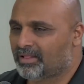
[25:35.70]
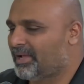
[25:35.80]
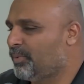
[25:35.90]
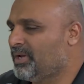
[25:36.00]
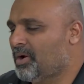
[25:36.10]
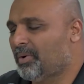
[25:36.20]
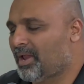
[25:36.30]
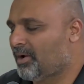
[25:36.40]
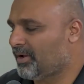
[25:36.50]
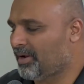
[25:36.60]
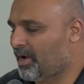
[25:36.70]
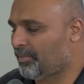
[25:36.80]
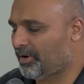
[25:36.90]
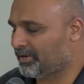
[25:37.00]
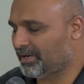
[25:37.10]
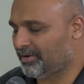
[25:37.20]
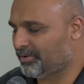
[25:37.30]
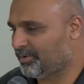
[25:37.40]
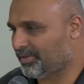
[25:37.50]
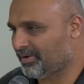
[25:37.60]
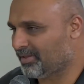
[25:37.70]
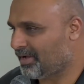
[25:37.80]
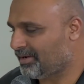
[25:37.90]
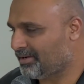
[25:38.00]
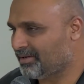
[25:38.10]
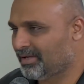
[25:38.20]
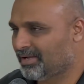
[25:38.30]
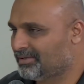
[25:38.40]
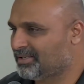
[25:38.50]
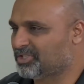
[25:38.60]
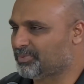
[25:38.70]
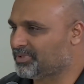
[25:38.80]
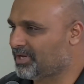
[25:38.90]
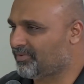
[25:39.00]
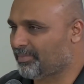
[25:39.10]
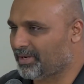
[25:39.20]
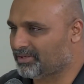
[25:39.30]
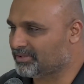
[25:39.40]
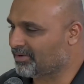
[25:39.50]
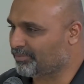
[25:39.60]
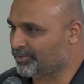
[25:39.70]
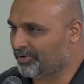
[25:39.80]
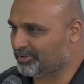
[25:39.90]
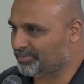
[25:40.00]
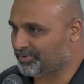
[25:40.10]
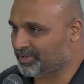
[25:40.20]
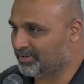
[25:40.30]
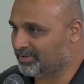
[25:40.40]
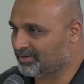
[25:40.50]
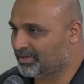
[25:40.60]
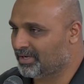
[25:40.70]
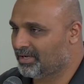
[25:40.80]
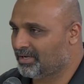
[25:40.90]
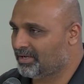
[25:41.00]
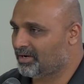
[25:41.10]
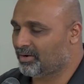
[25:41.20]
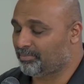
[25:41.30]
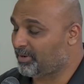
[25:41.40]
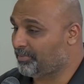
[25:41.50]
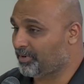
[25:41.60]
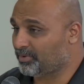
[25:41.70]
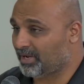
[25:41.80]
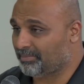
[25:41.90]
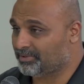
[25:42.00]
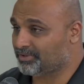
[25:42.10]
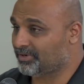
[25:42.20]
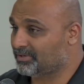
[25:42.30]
Like we know in our market here in North Carolina, 60% of our patients have Blue Cross Blue Shield, a PPO type insurance.